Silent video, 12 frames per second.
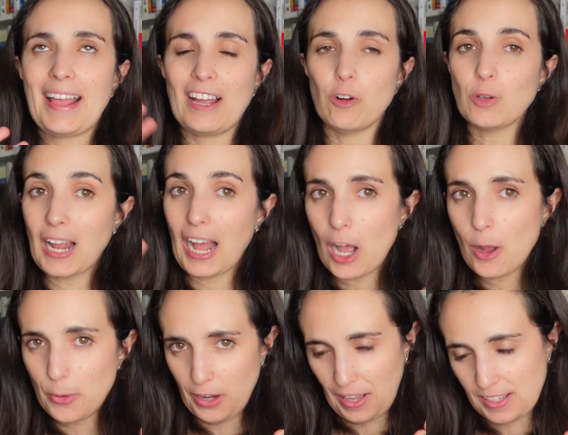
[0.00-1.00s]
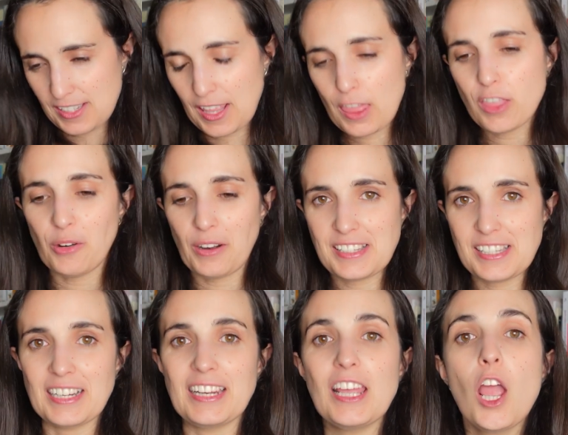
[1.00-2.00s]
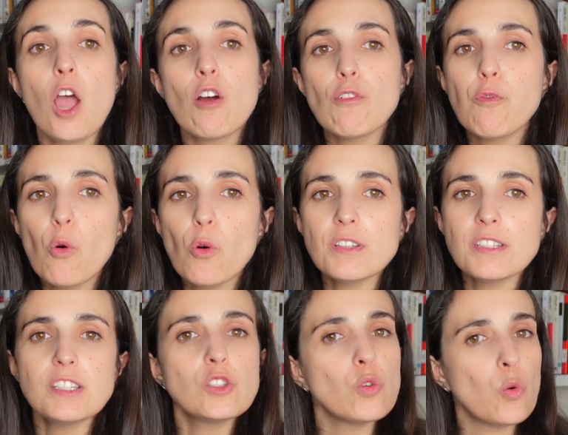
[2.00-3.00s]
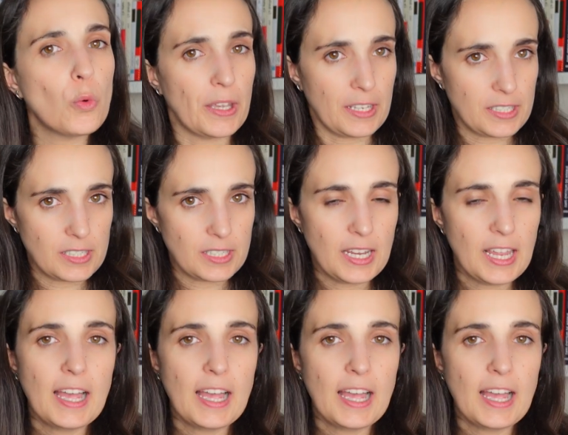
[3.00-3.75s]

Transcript: on average, theoretically, 42 weeks,